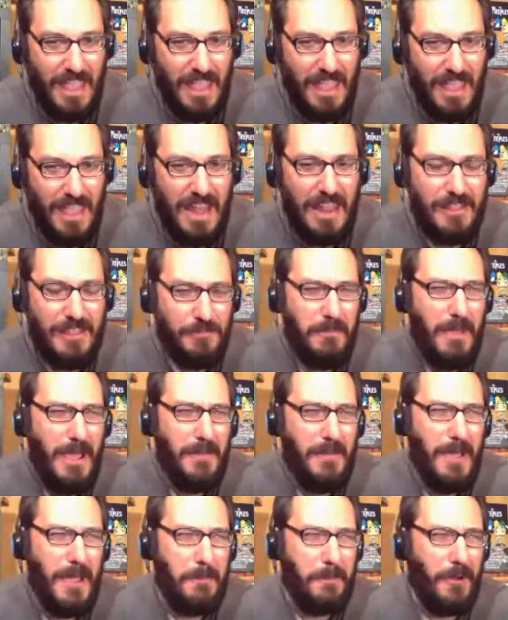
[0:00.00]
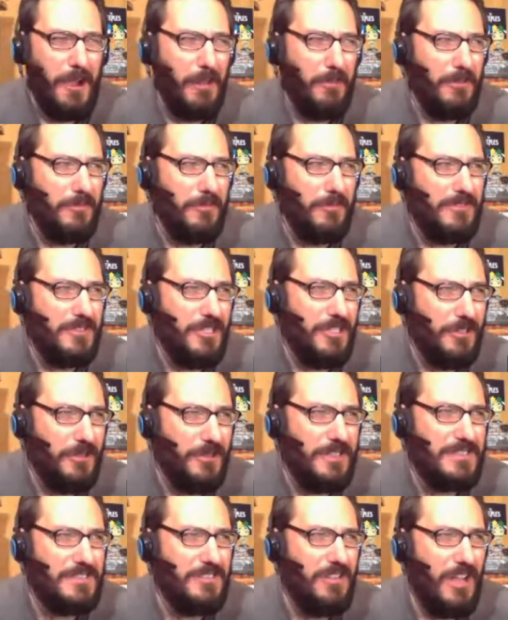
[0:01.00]
And I think my problem
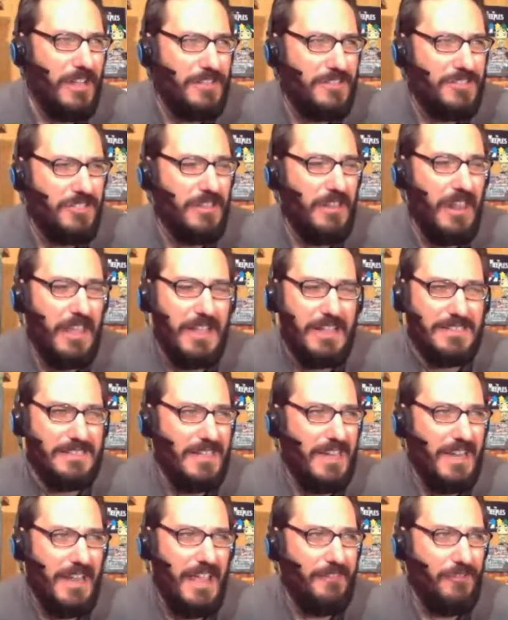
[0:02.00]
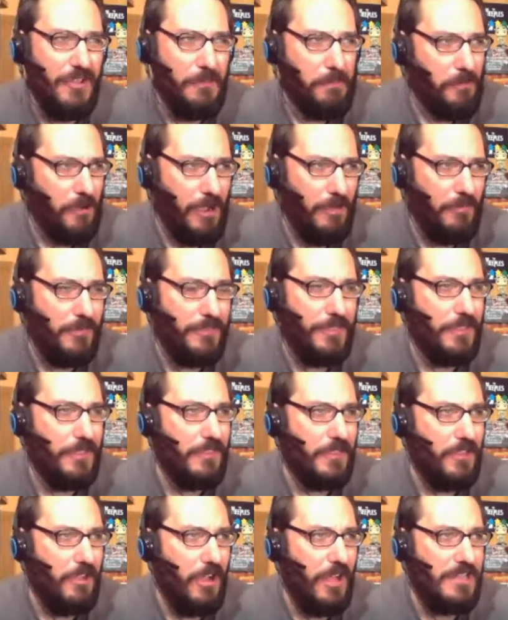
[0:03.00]
too is not like I said, I have no problem
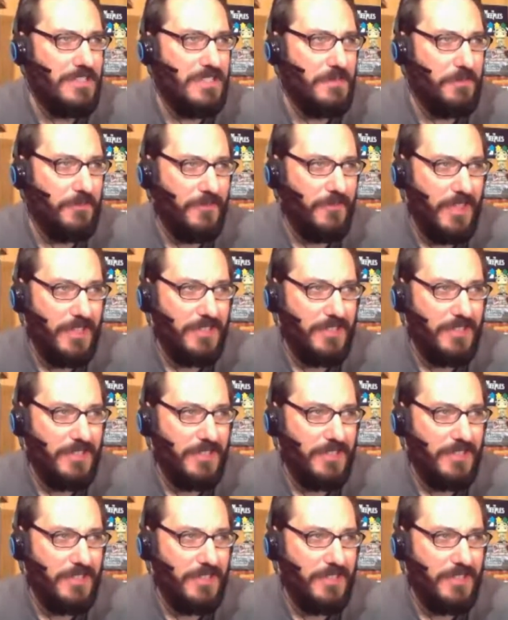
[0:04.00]
with the concept of